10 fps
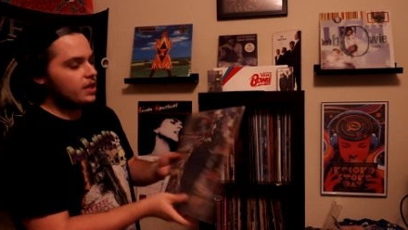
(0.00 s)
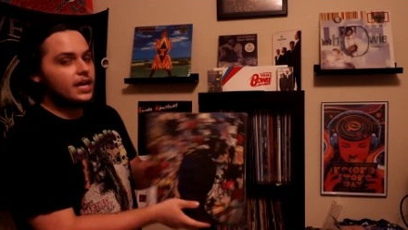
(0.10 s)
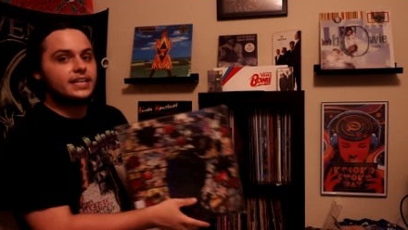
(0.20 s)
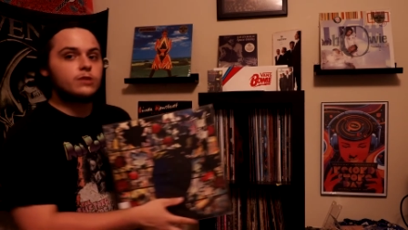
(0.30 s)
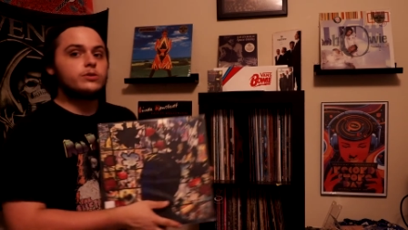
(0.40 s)

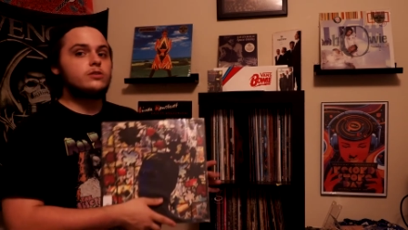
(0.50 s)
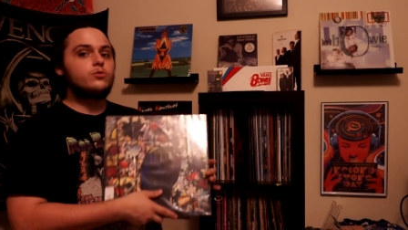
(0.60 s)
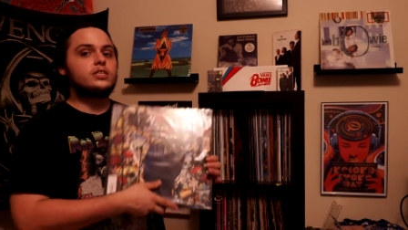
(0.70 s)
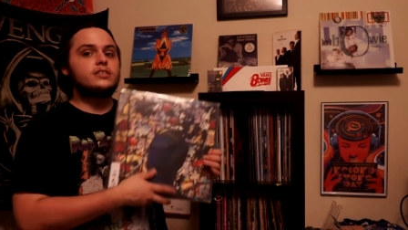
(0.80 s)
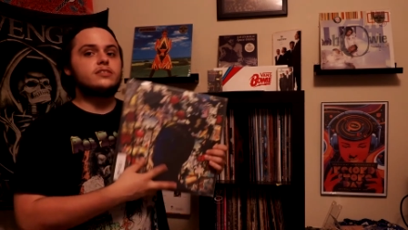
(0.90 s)
And I really
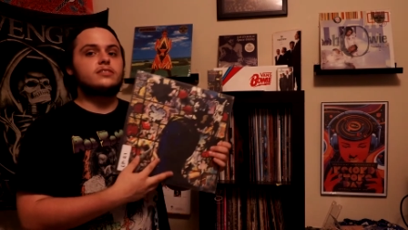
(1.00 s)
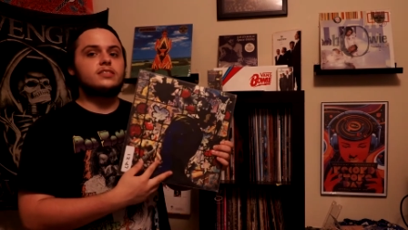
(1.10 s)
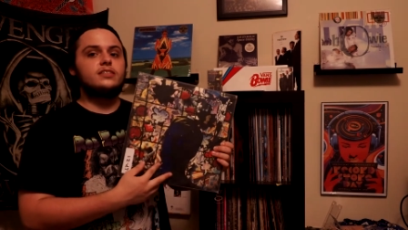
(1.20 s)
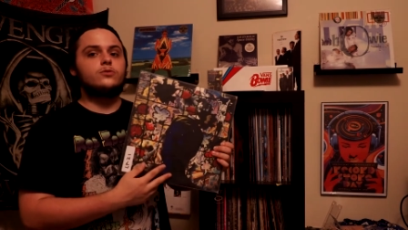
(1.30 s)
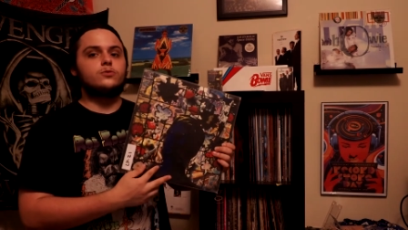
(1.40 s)
want to get the
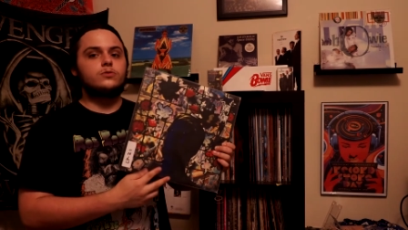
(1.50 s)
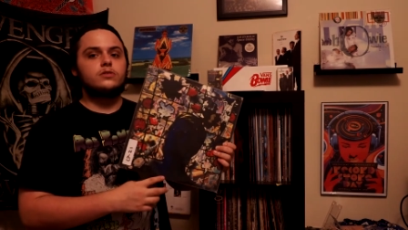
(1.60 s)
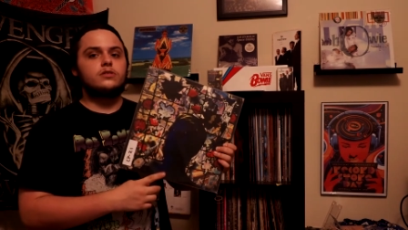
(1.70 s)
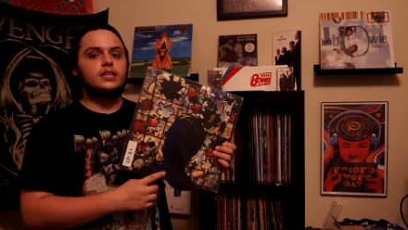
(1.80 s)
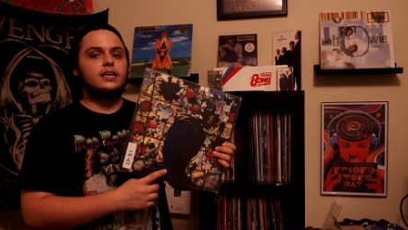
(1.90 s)
single
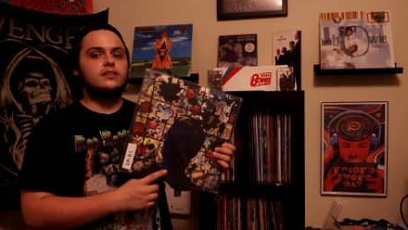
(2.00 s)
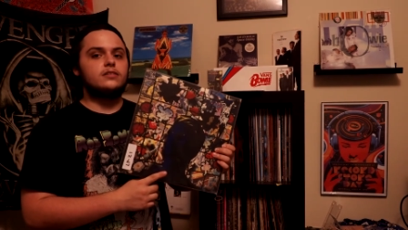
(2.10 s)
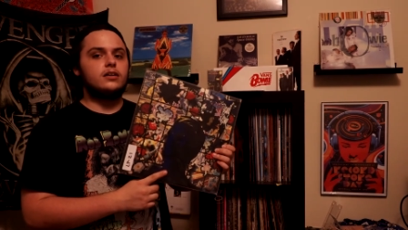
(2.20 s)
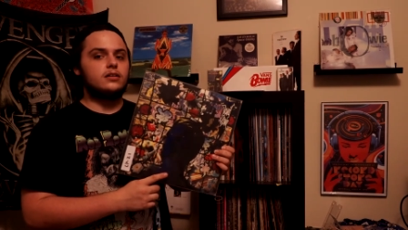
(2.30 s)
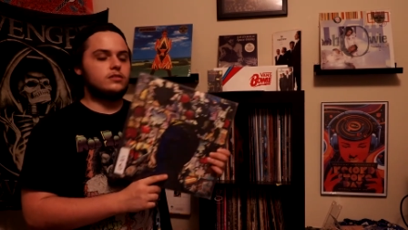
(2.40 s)
that,
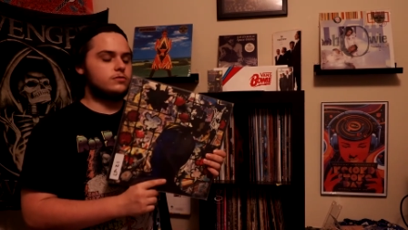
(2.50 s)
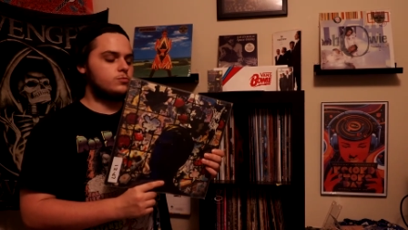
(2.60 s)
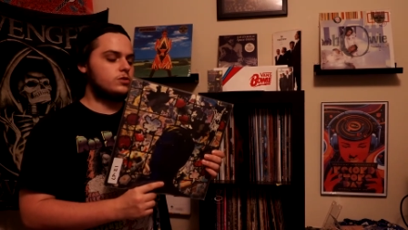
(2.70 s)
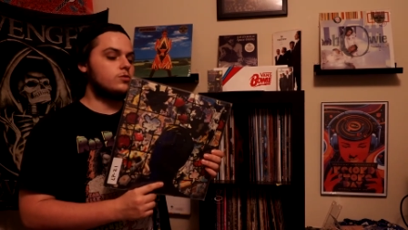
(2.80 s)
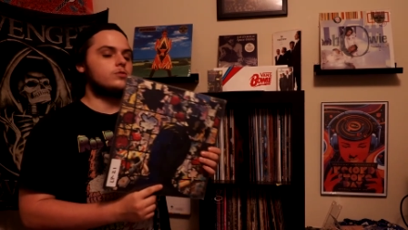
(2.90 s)

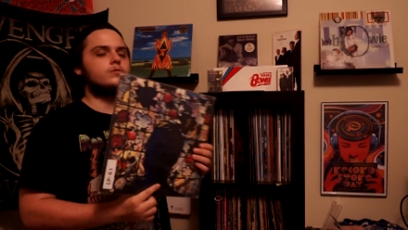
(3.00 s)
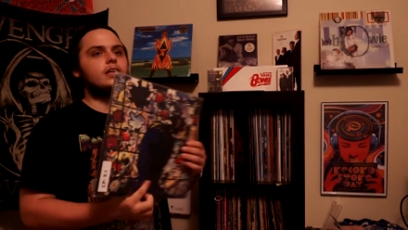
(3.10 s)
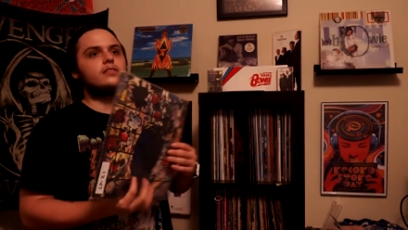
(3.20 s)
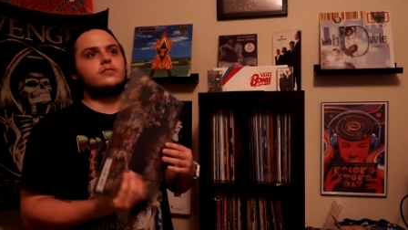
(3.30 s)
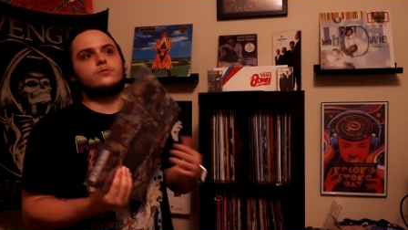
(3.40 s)
or
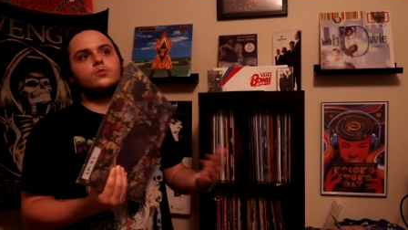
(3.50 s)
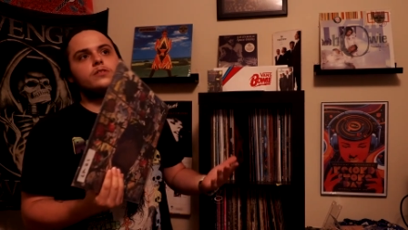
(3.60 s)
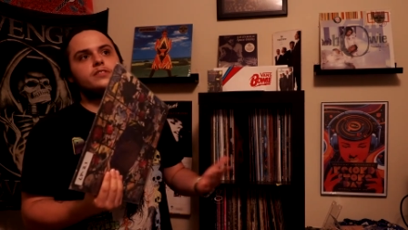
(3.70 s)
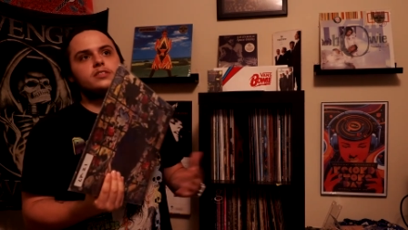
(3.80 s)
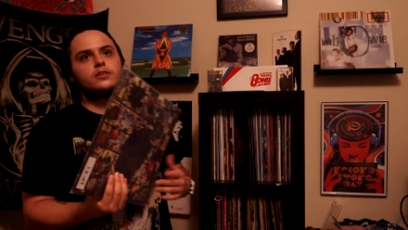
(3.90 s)
at least one of
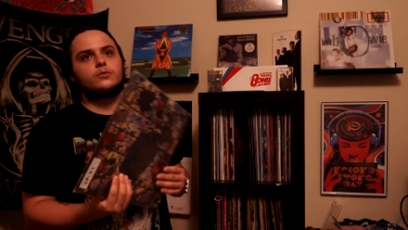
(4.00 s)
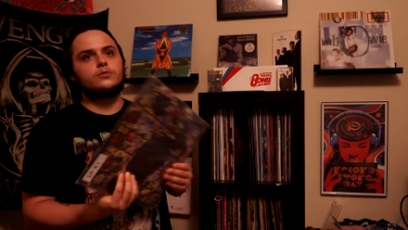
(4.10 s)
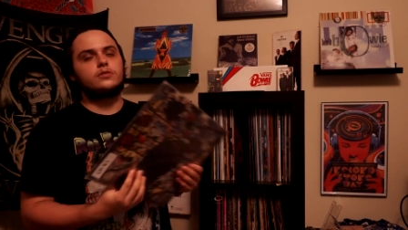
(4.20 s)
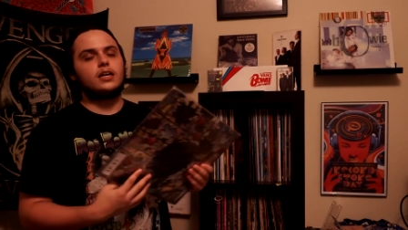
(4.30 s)
the singles.